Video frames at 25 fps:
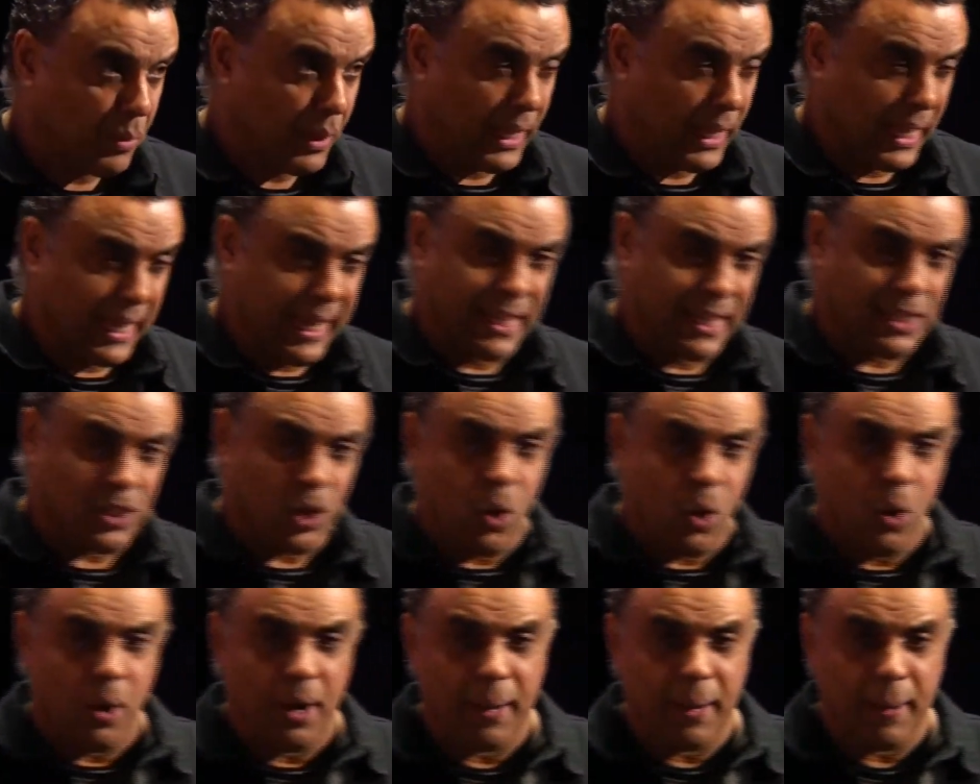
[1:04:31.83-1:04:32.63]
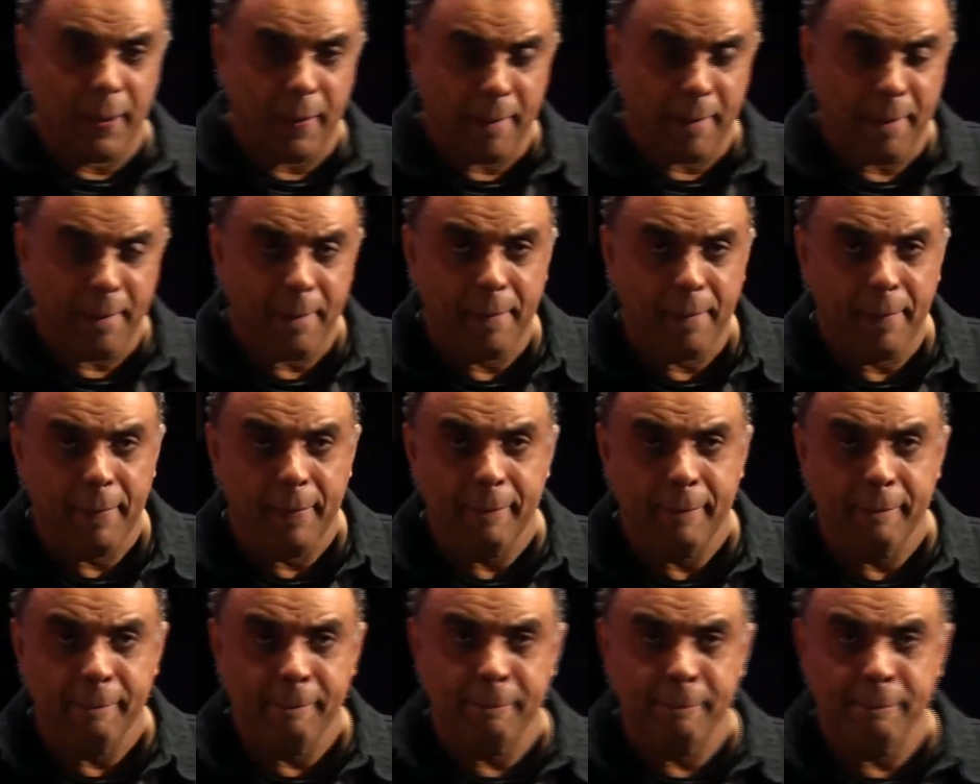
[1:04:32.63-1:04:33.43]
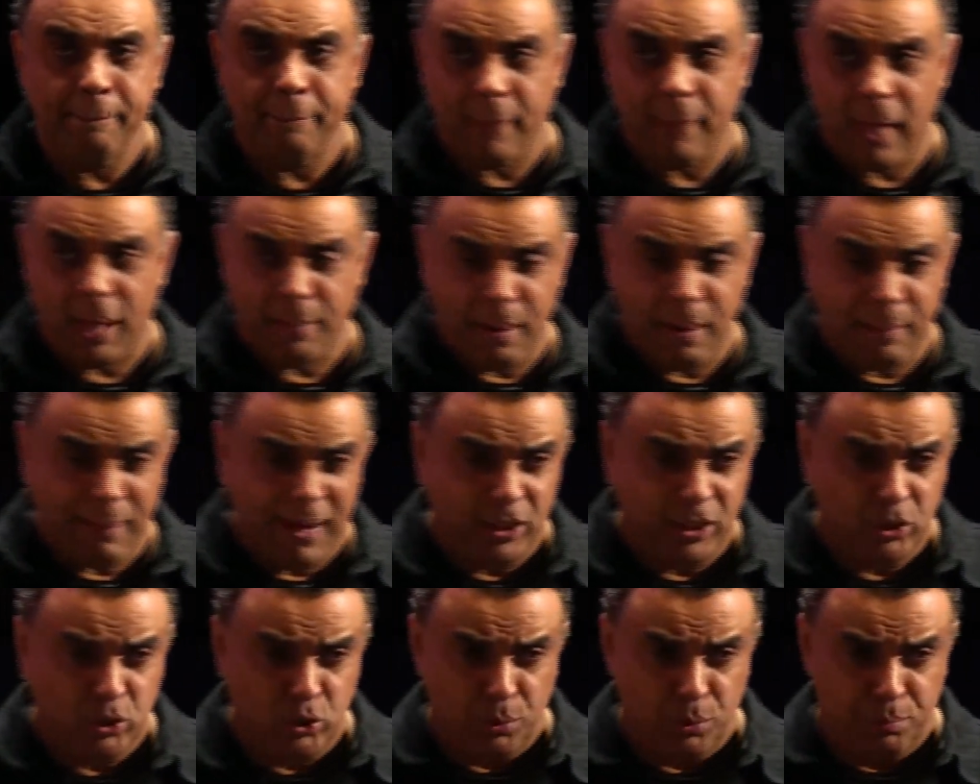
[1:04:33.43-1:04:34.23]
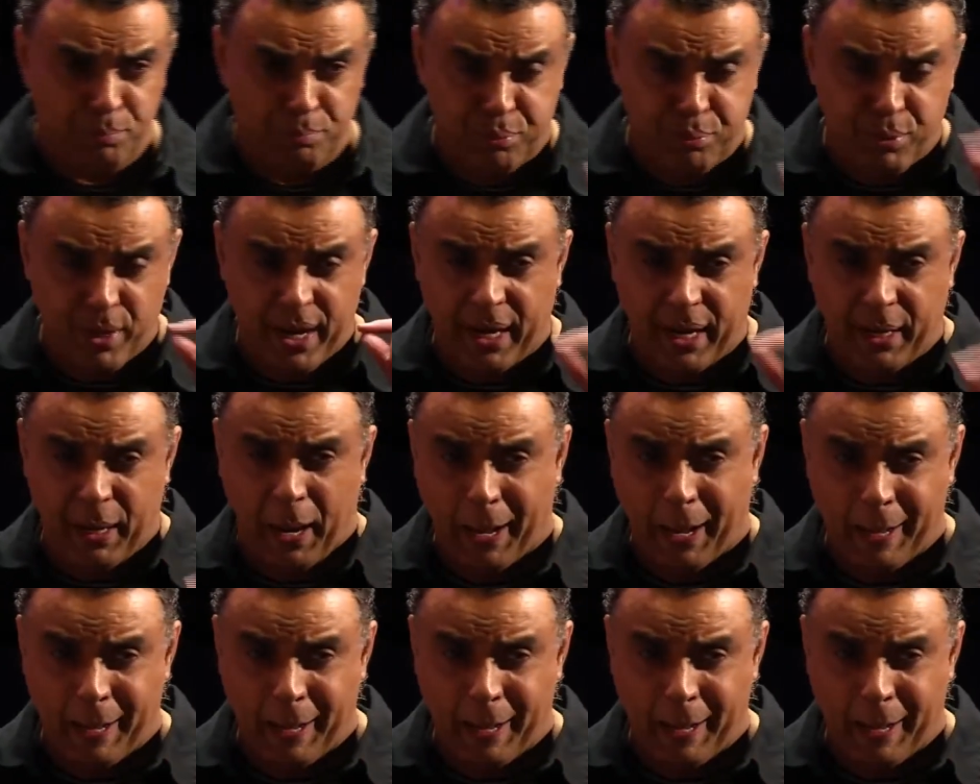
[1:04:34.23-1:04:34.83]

Get oil. I'm about to pray.